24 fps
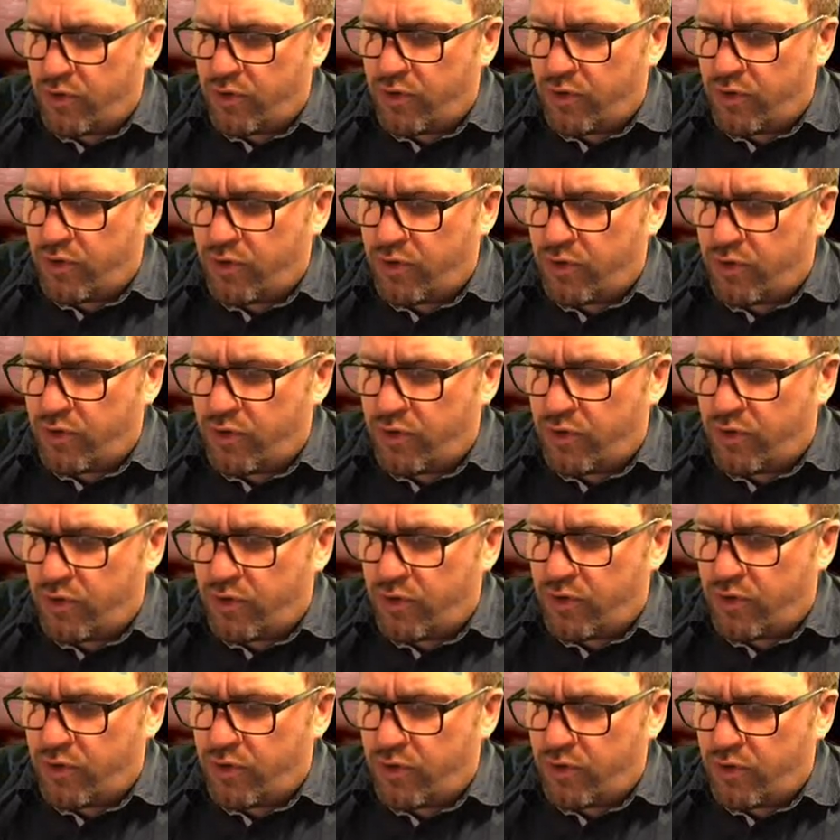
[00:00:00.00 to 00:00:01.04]

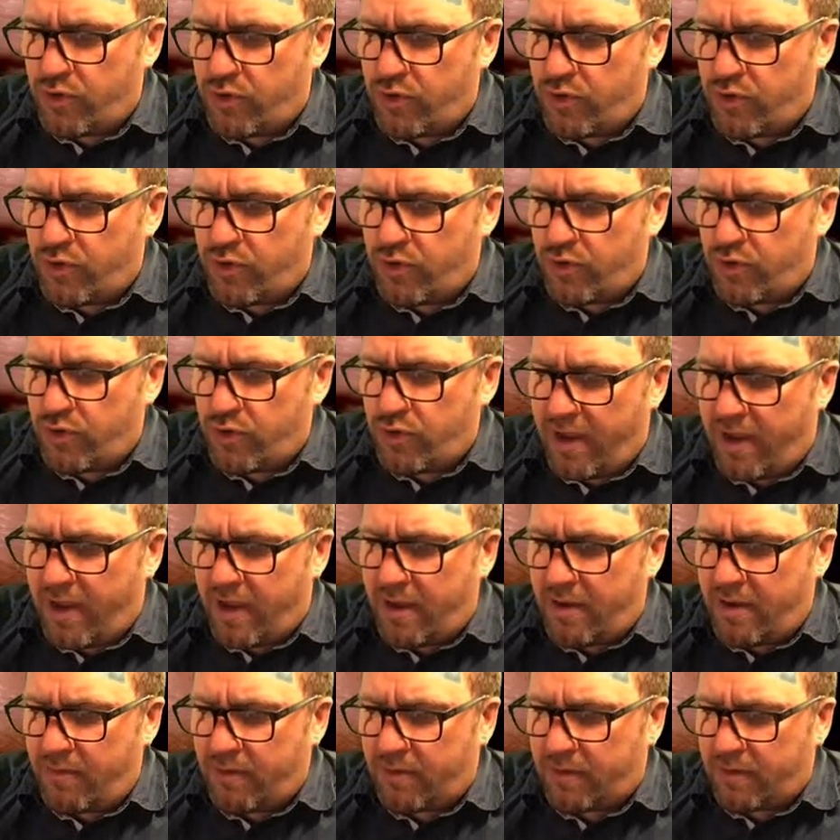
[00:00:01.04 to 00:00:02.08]
Here's my
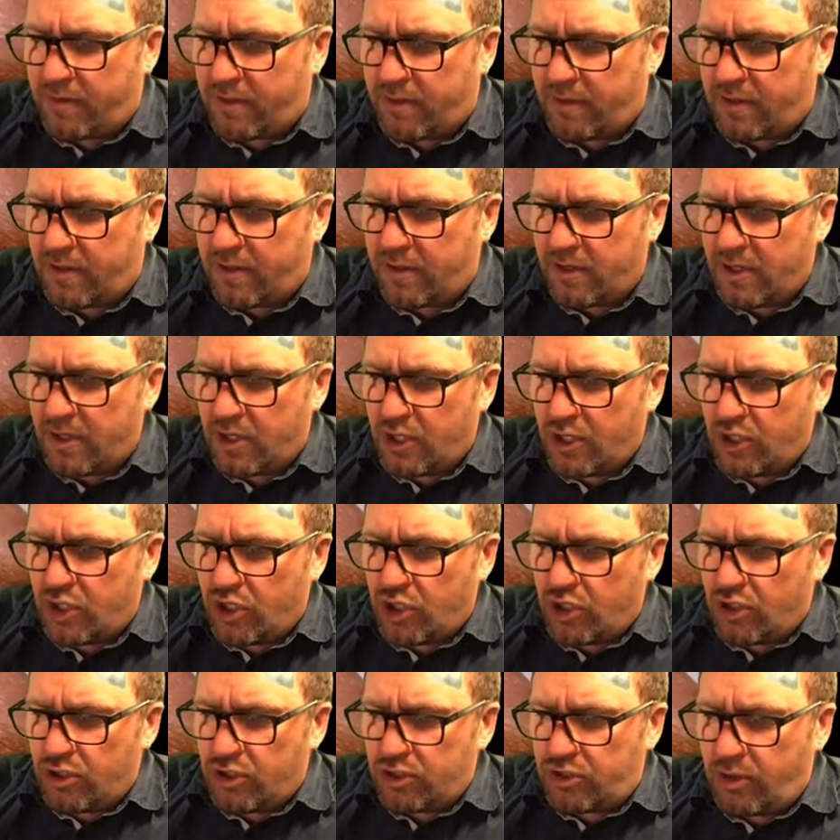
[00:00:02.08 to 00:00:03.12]
fin with the
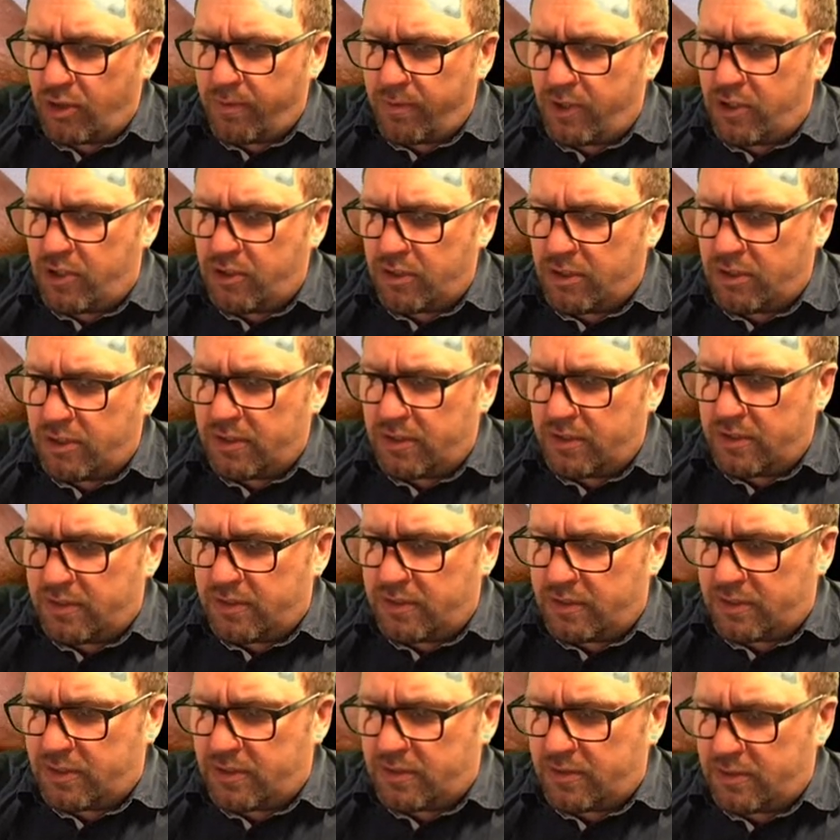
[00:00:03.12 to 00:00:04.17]

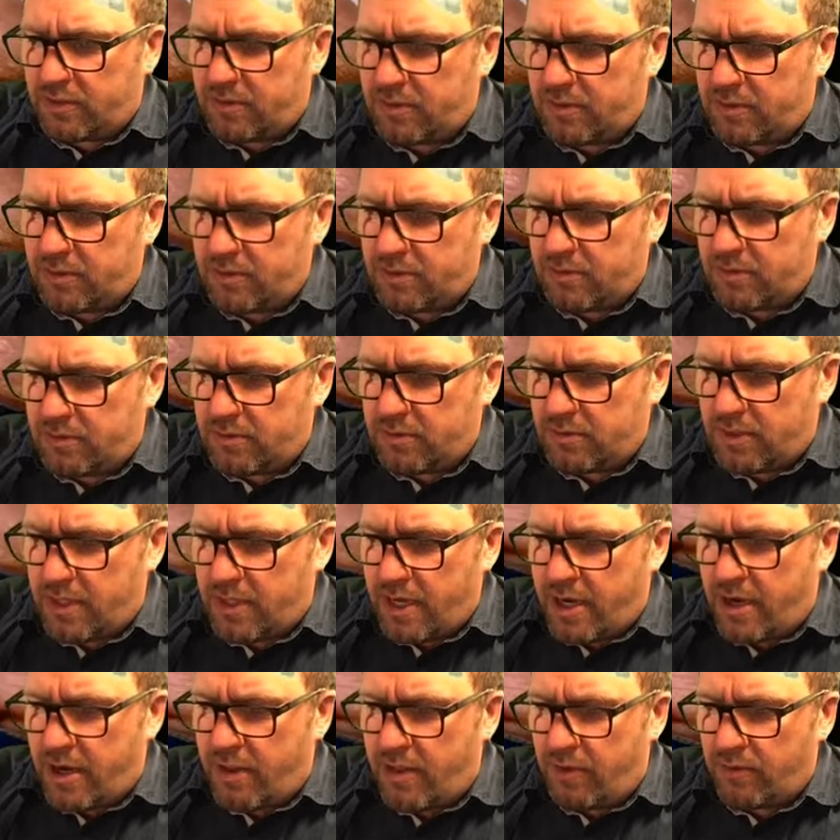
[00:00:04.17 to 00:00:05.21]
tubercles.
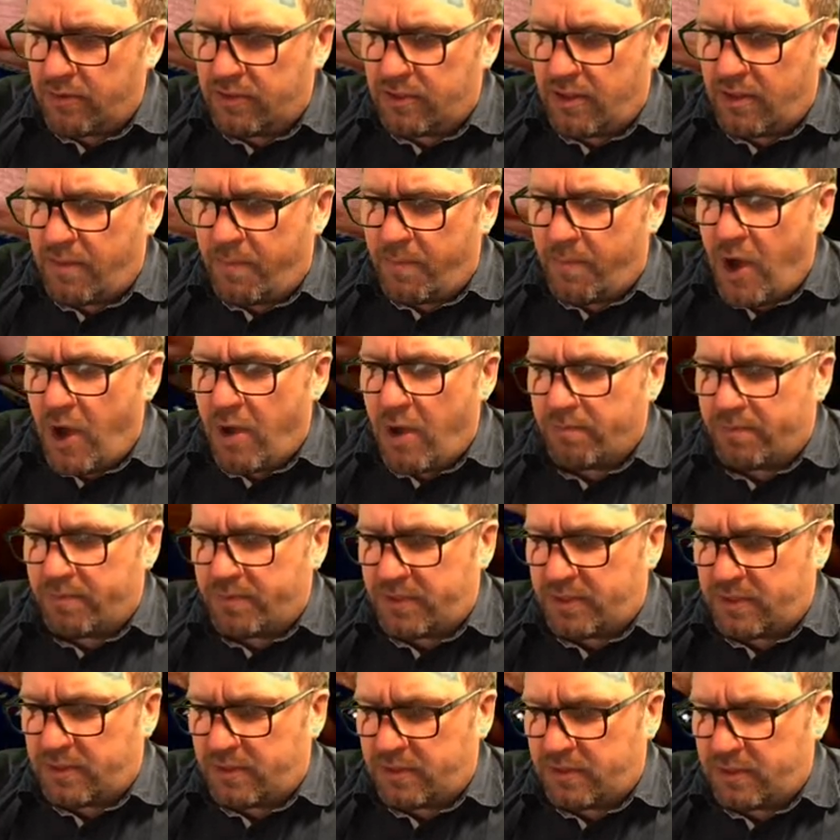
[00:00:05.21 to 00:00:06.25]
There, those are the
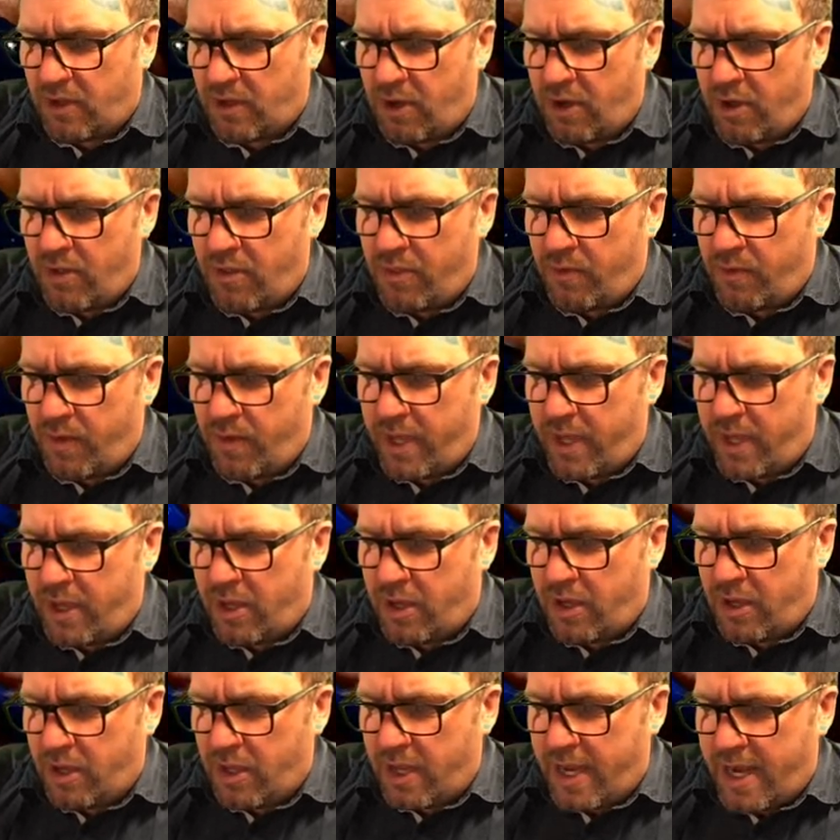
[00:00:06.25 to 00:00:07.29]
bumps on the
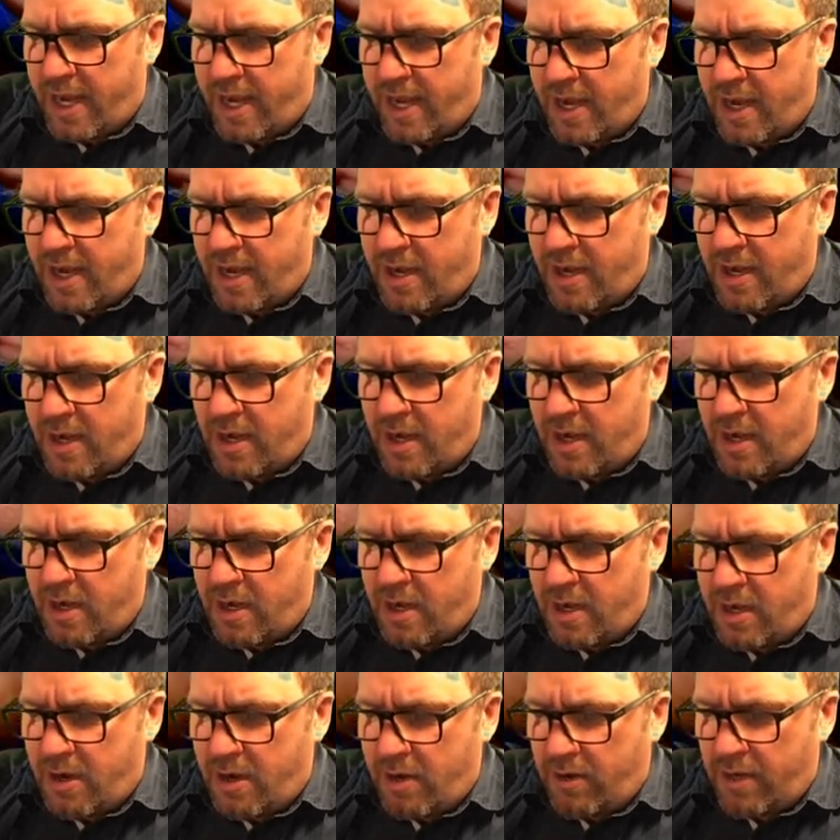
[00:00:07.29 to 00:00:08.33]
whale. And
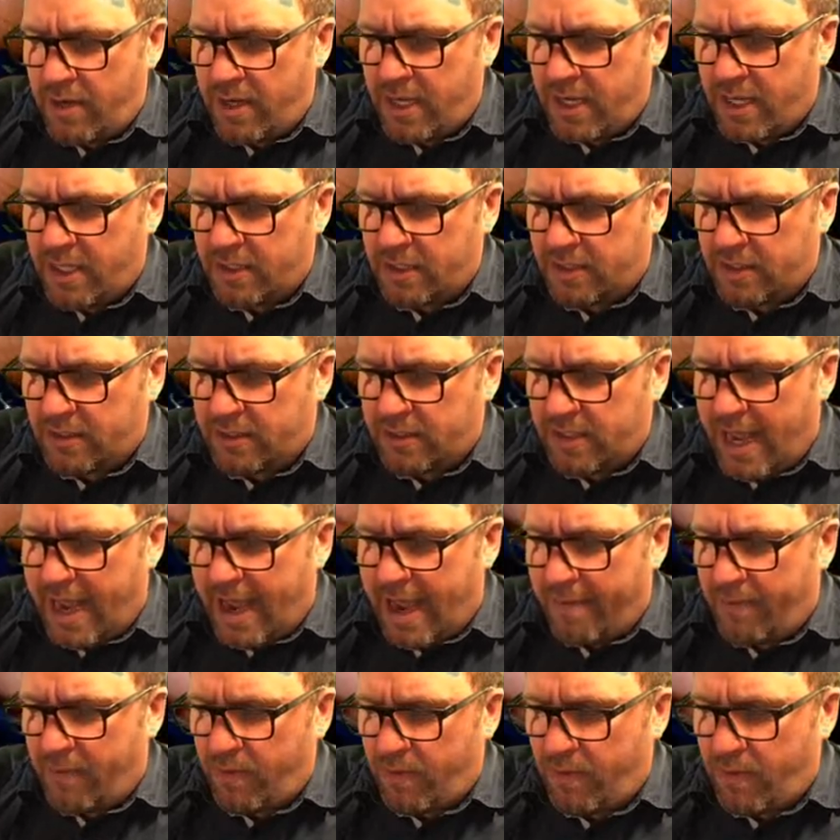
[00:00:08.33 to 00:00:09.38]
there he is. He's a
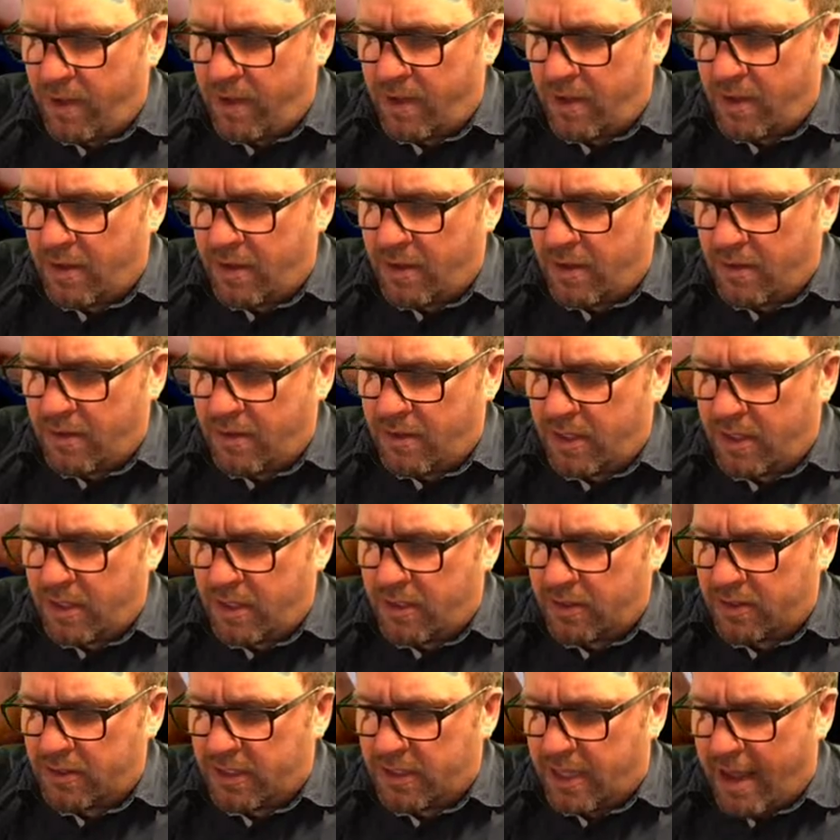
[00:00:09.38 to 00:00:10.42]
happy whale. He
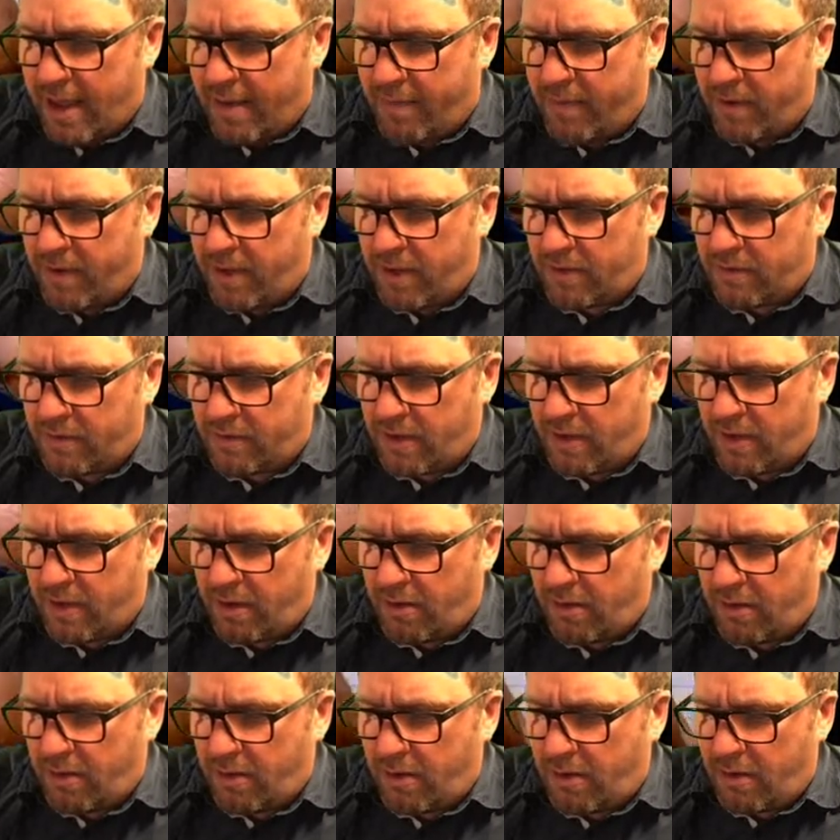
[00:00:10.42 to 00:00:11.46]
looks happy. He's like,
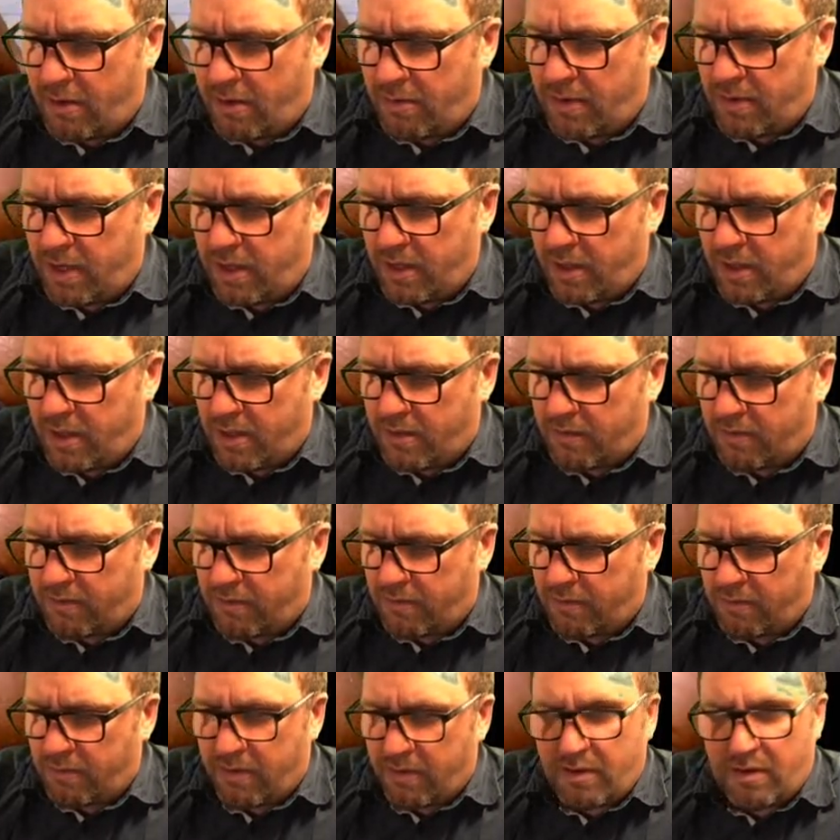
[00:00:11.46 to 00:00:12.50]
I'm eating lots
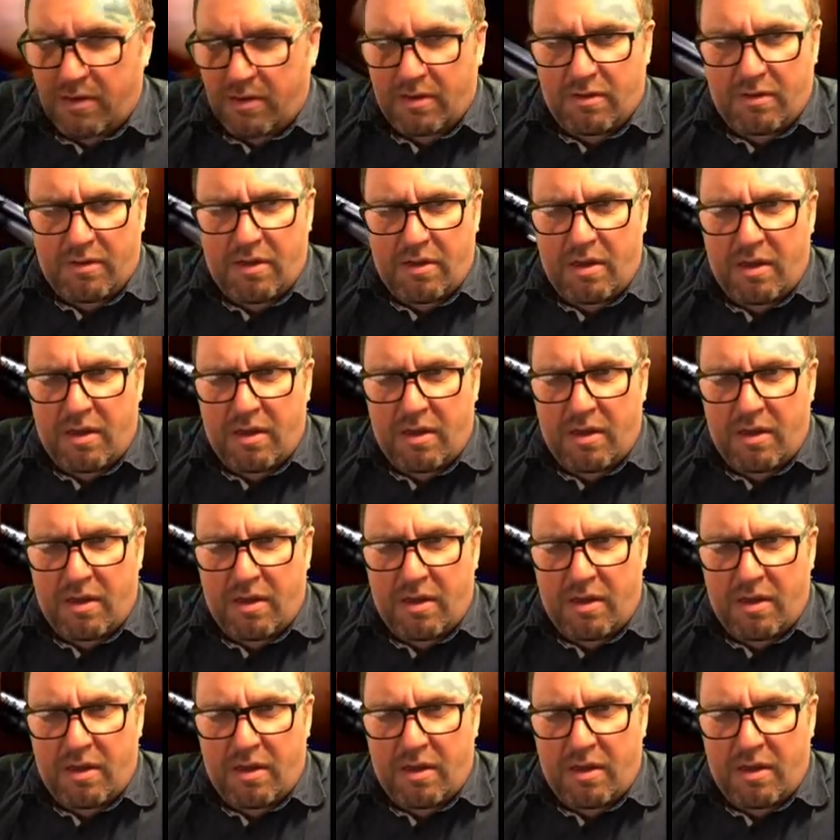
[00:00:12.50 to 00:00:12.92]
of krill.